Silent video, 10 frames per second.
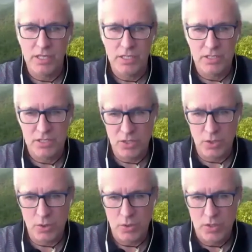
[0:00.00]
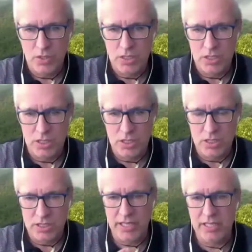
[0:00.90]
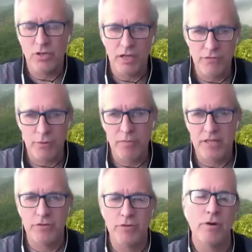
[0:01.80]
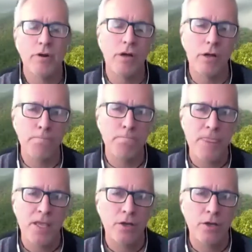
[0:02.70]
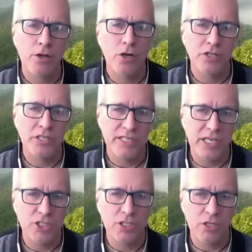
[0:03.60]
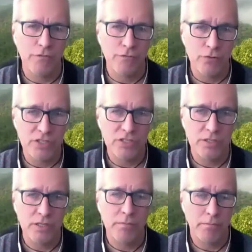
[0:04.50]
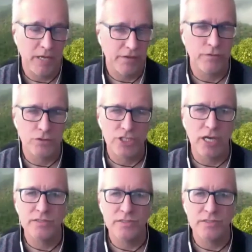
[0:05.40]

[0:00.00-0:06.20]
So then you have a better colonization of roots by fungi.